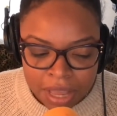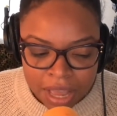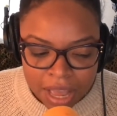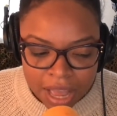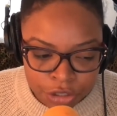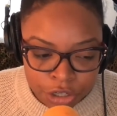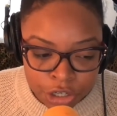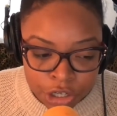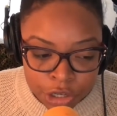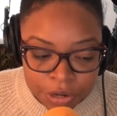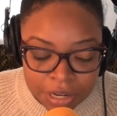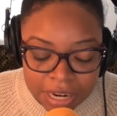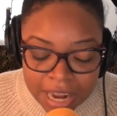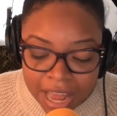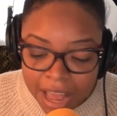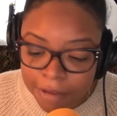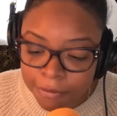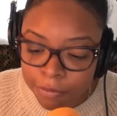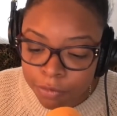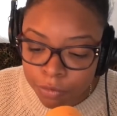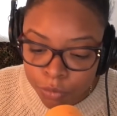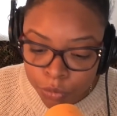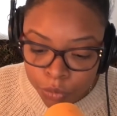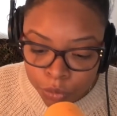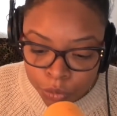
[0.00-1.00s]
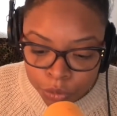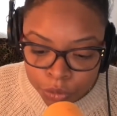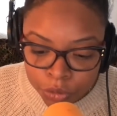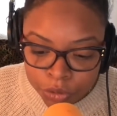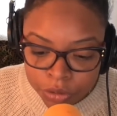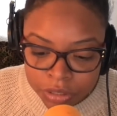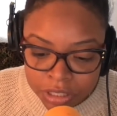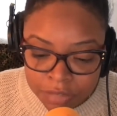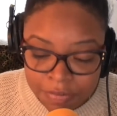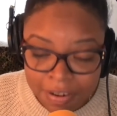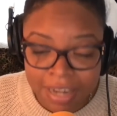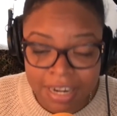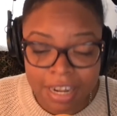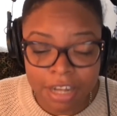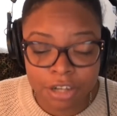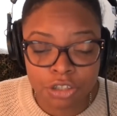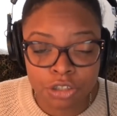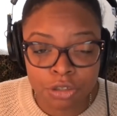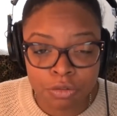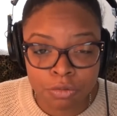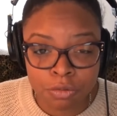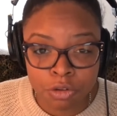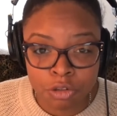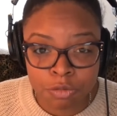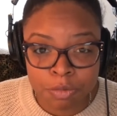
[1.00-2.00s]
So you could have rules,
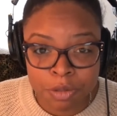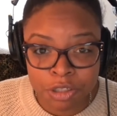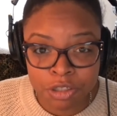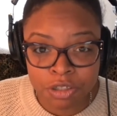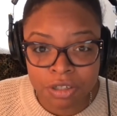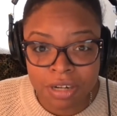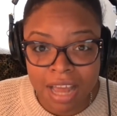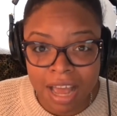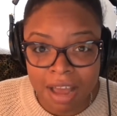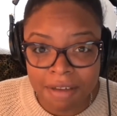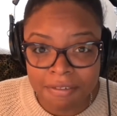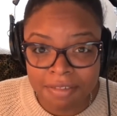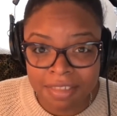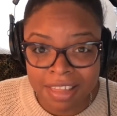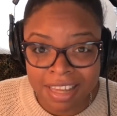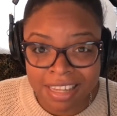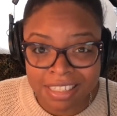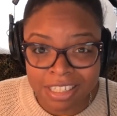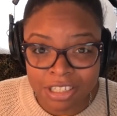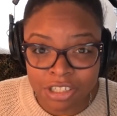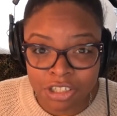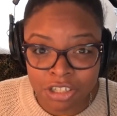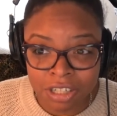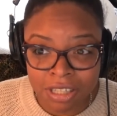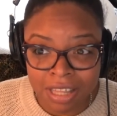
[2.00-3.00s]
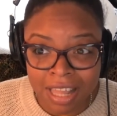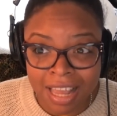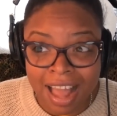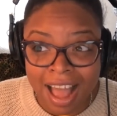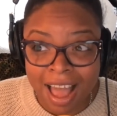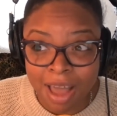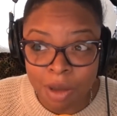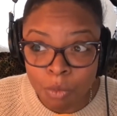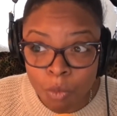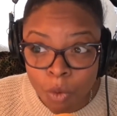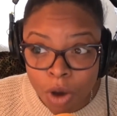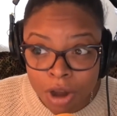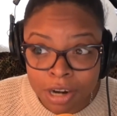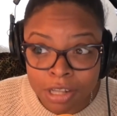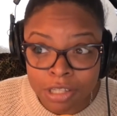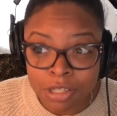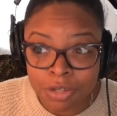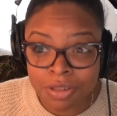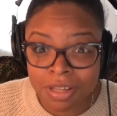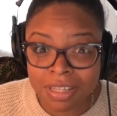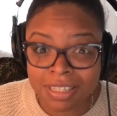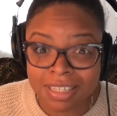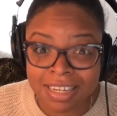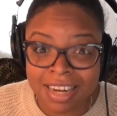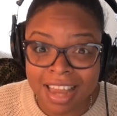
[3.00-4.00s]
financial rules, but you could have things that you're like, I want to do
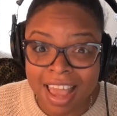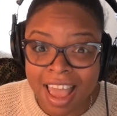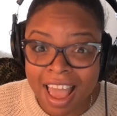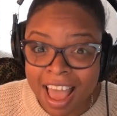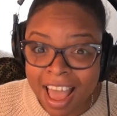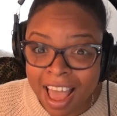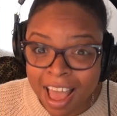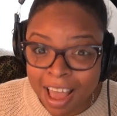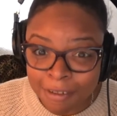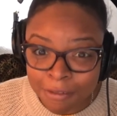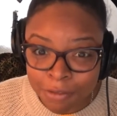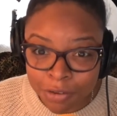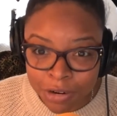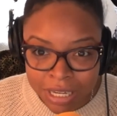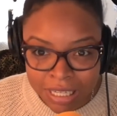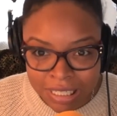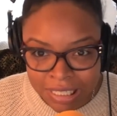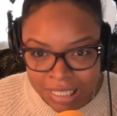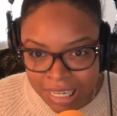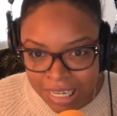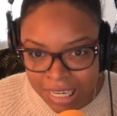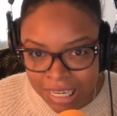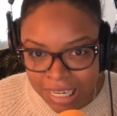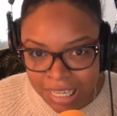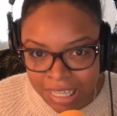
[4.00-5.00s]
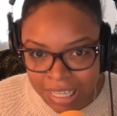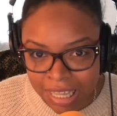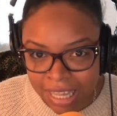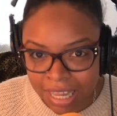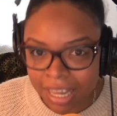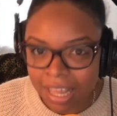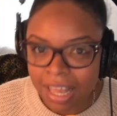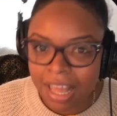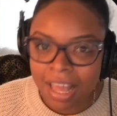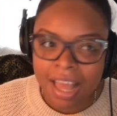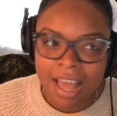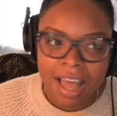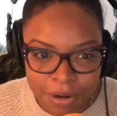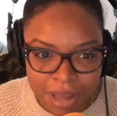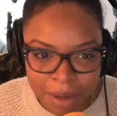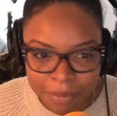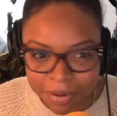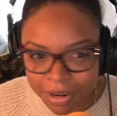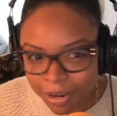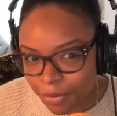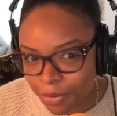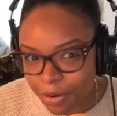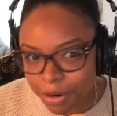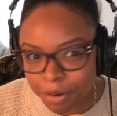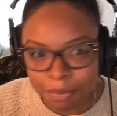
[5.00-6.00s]
this in every city. Like I want
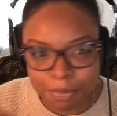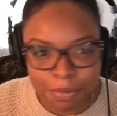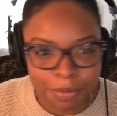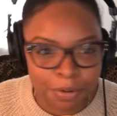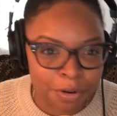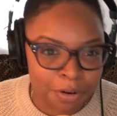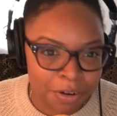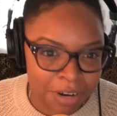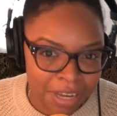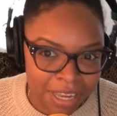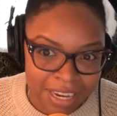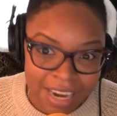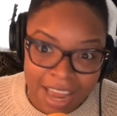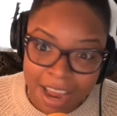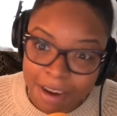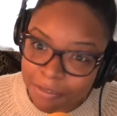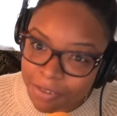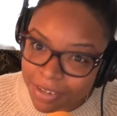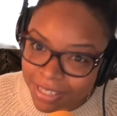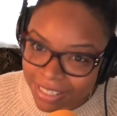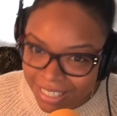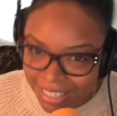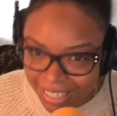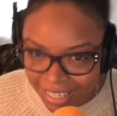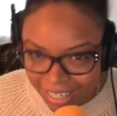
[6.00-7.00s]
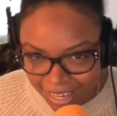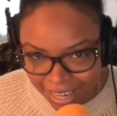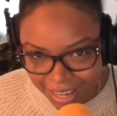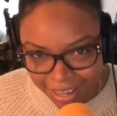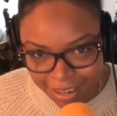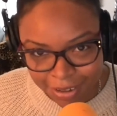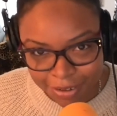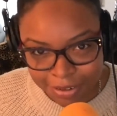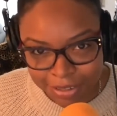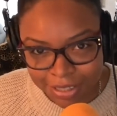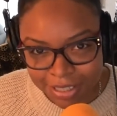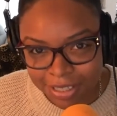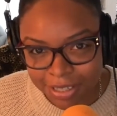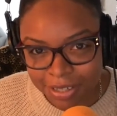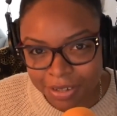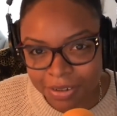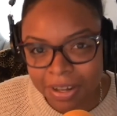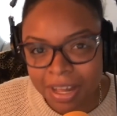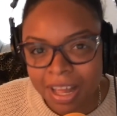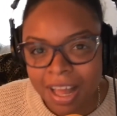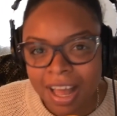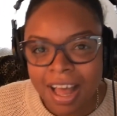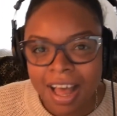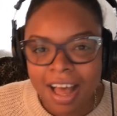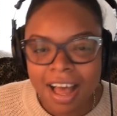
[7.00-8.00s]
to go to a brewery in every city I go
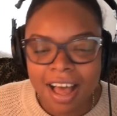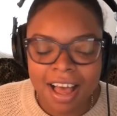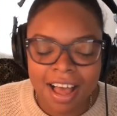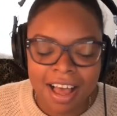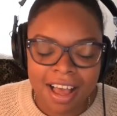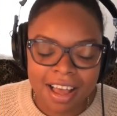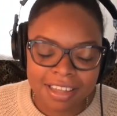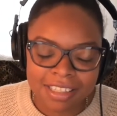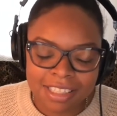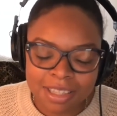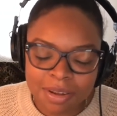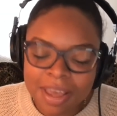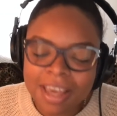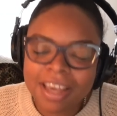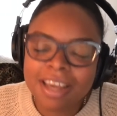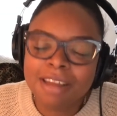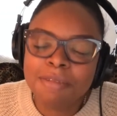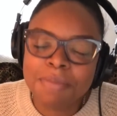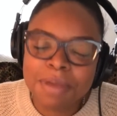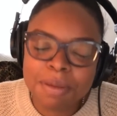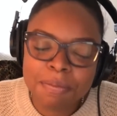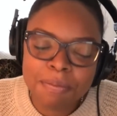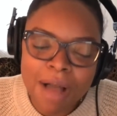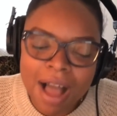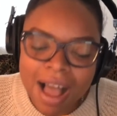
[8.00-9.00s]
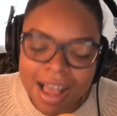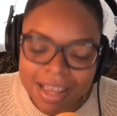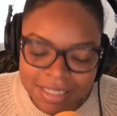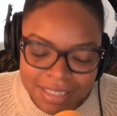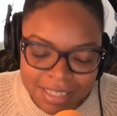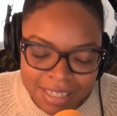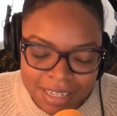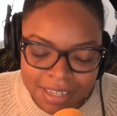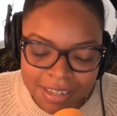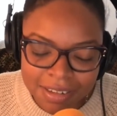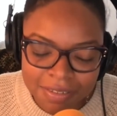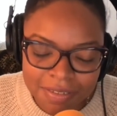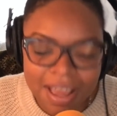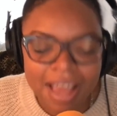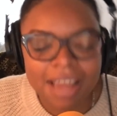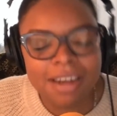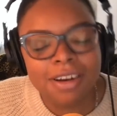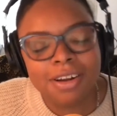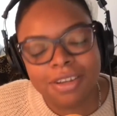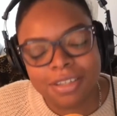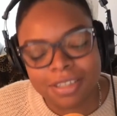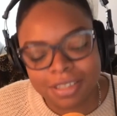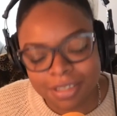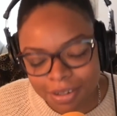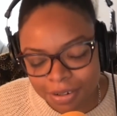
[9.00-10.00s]
to. So it can be positive and
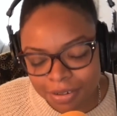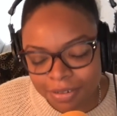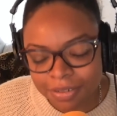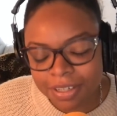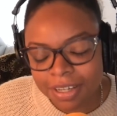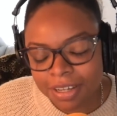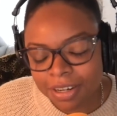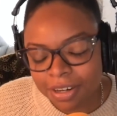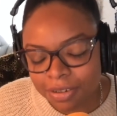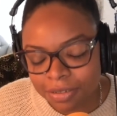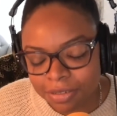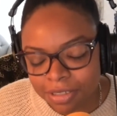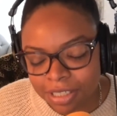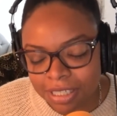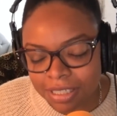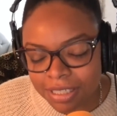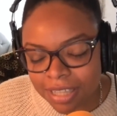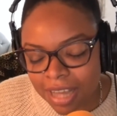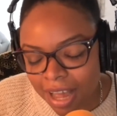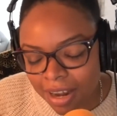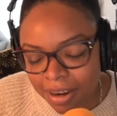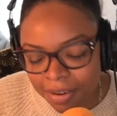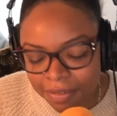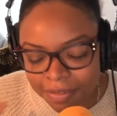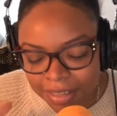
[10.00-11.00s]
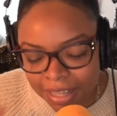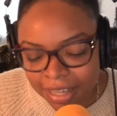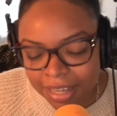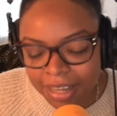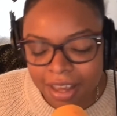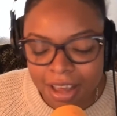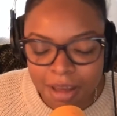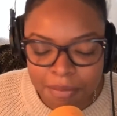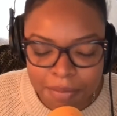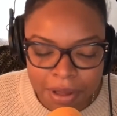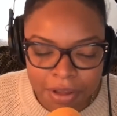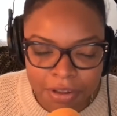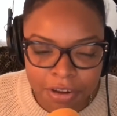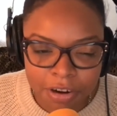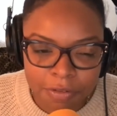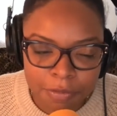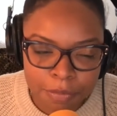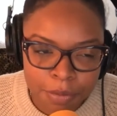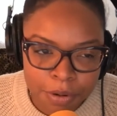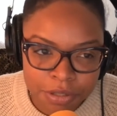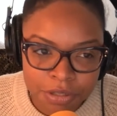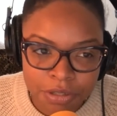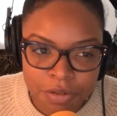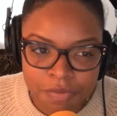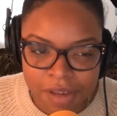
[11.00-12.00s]
also, just kind of thinking about your
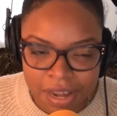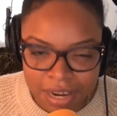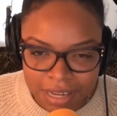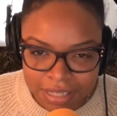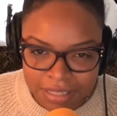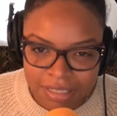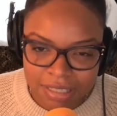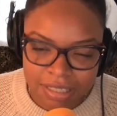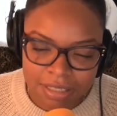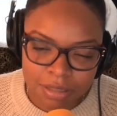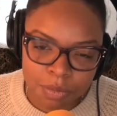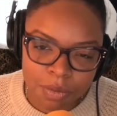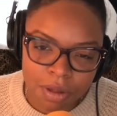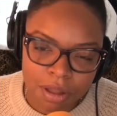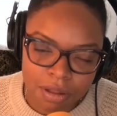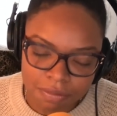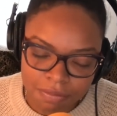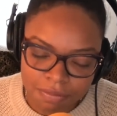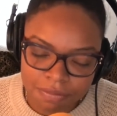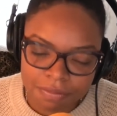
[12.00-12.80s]
personal finances as well.